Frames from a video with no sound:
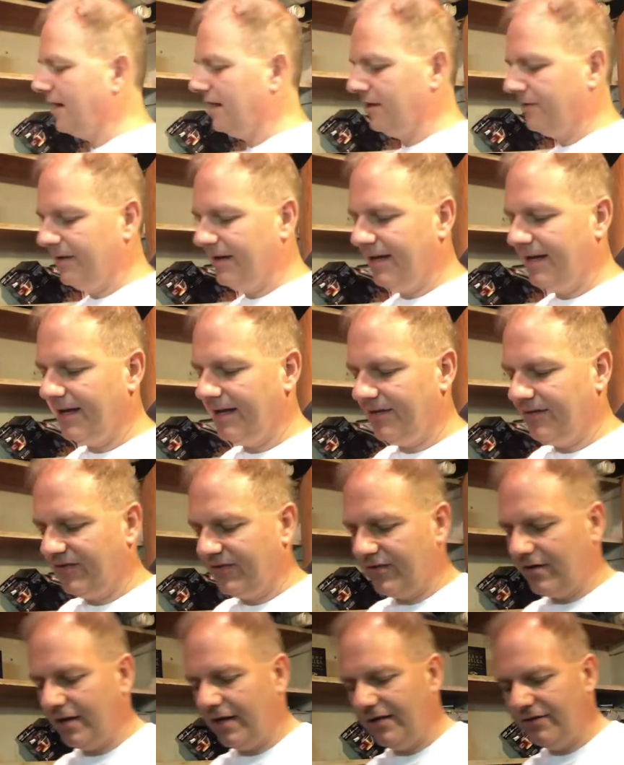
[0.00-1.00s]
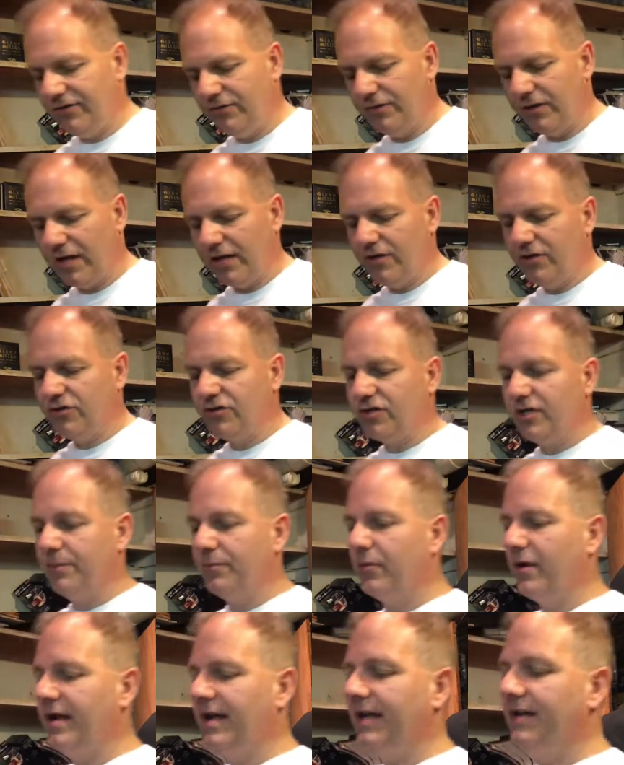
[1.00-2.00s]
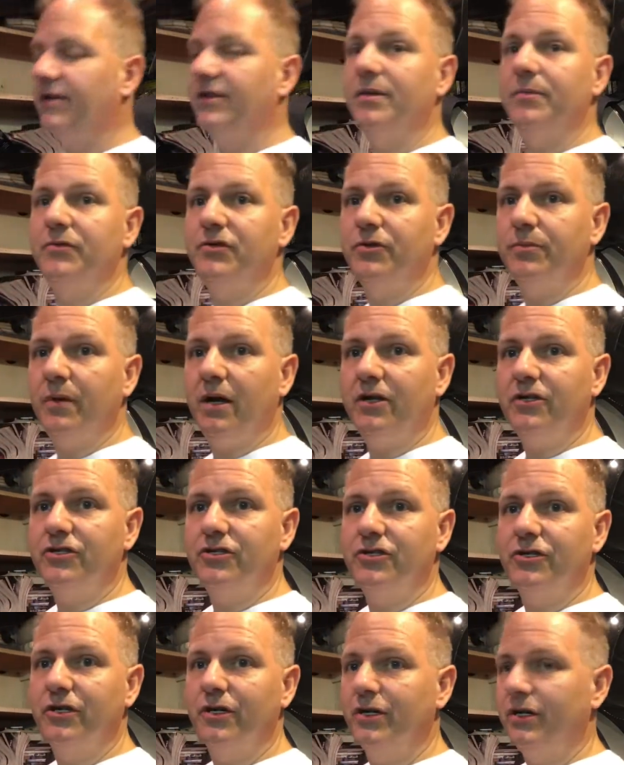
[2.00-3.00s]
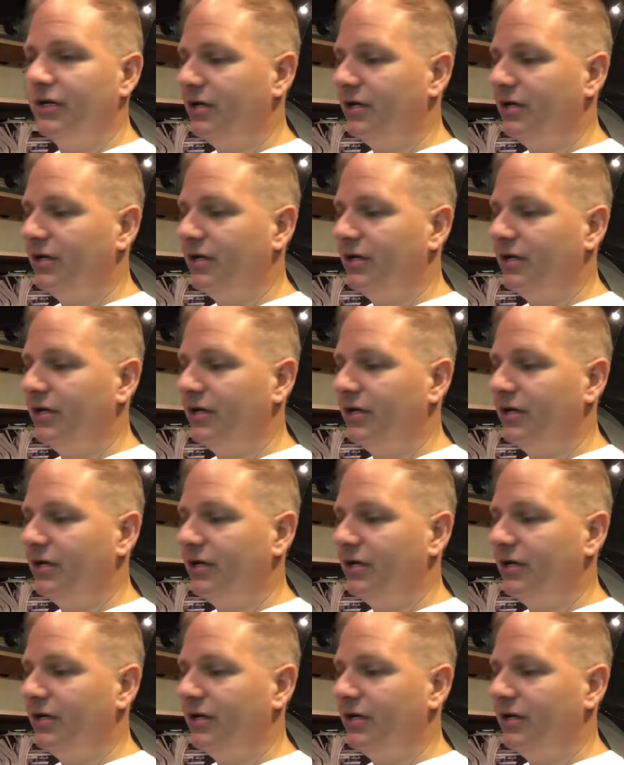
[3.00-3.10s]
coloring kits. I do not usually break into them too much.